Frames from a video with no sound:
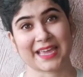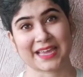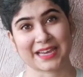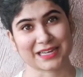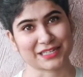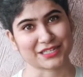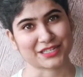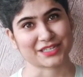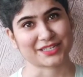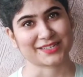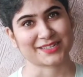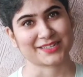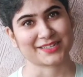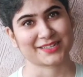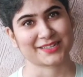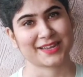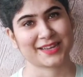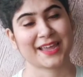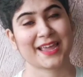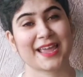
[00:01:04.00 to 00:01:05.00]
English
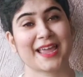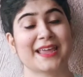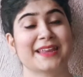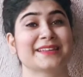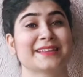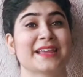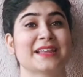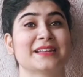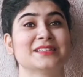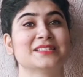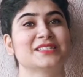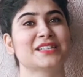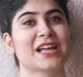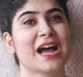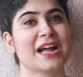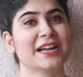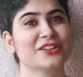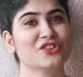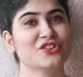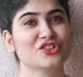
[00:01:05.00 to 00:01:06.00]
and can
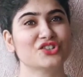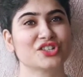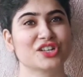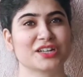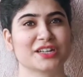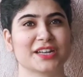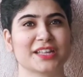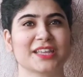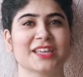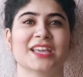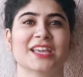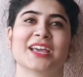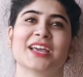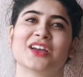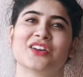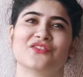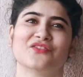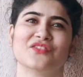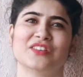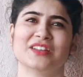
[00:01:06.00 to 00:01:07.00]
start your journey
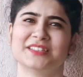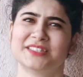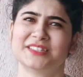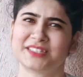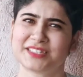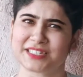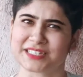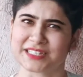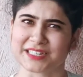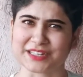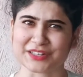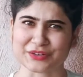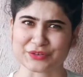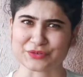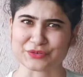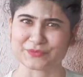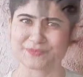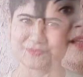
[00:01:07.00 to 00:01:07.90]
with 0.